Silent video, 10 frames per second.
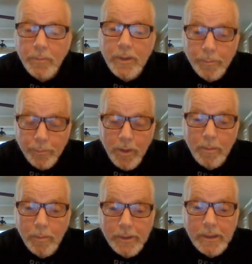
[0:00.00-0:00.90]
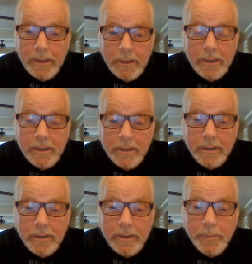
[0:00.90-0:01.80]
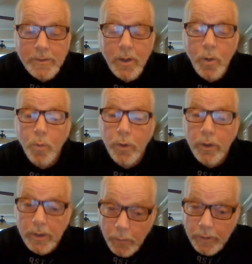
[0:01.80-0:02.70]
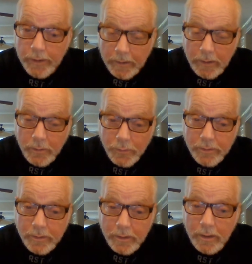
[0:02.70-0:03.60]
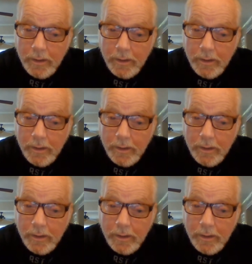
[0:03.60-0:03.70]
we are probably in the end times. Really, really close.